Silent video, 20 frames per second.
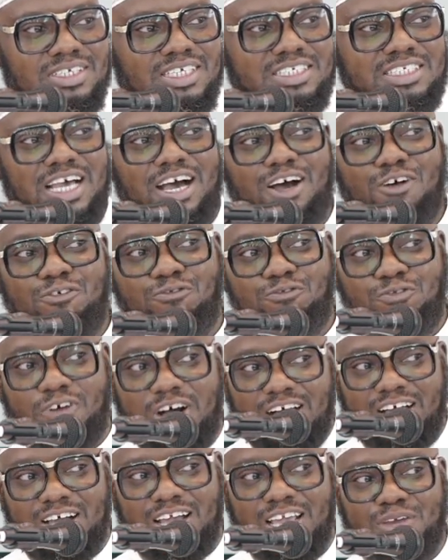this is how
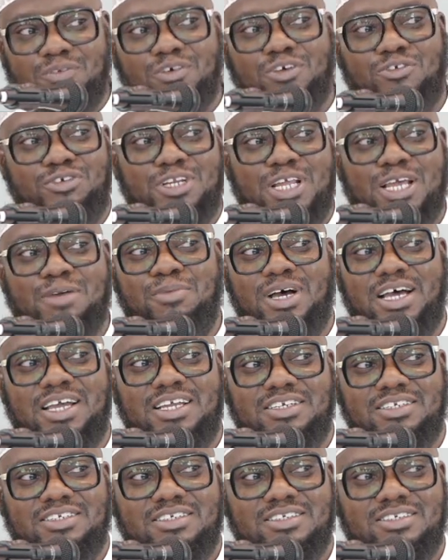far it was from their
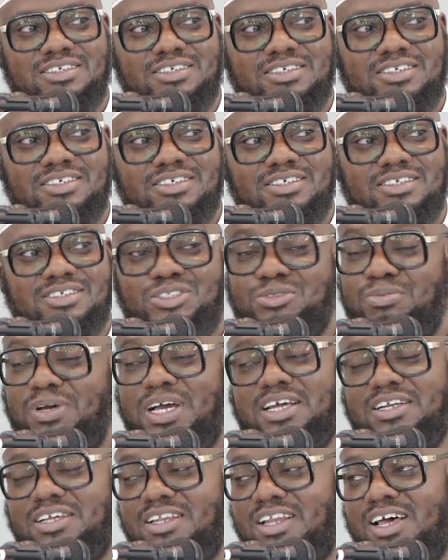mind
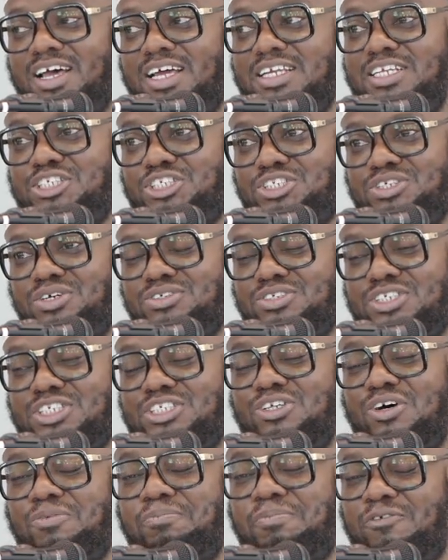Subhanallah. And this shows
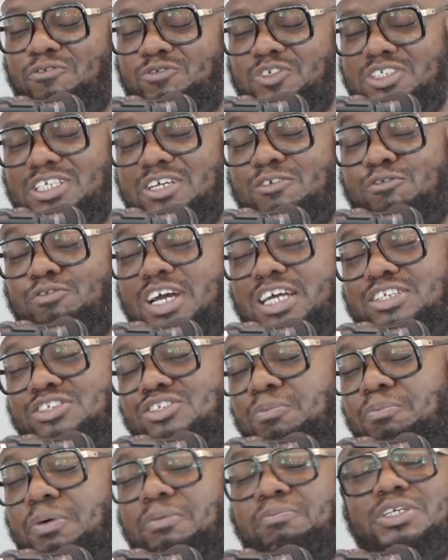it's not befitting, in fact,
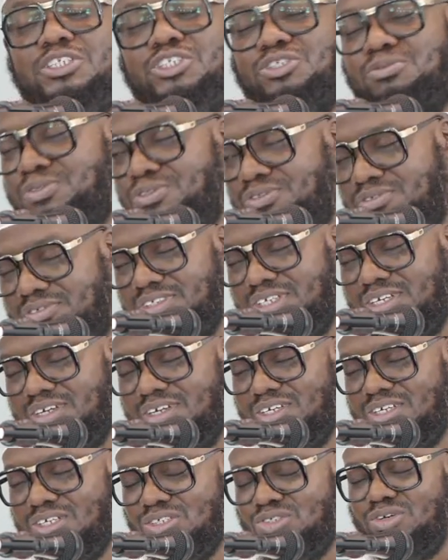it's not permissible
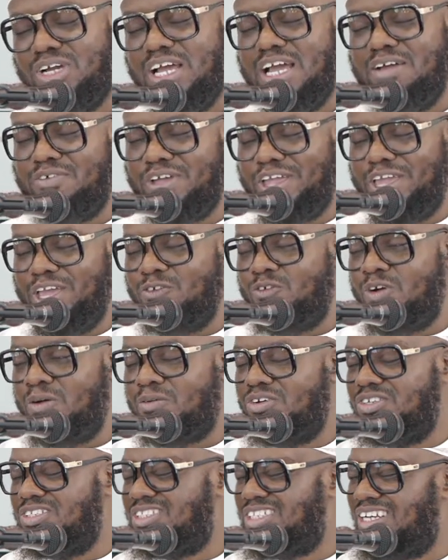to ever give
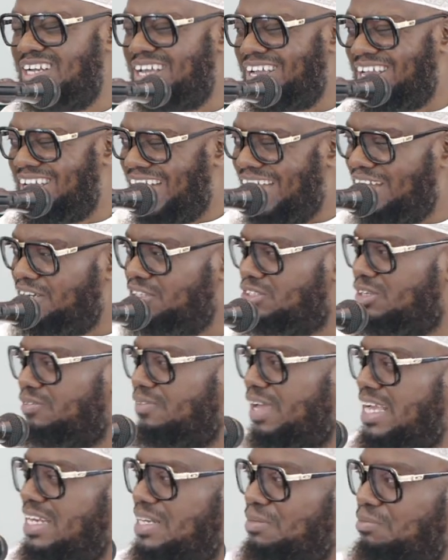up concerning the guidance
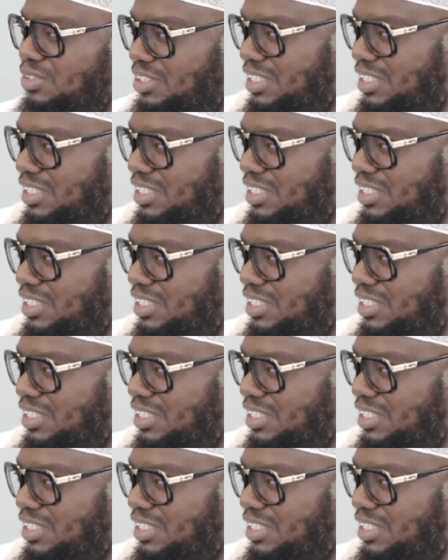of any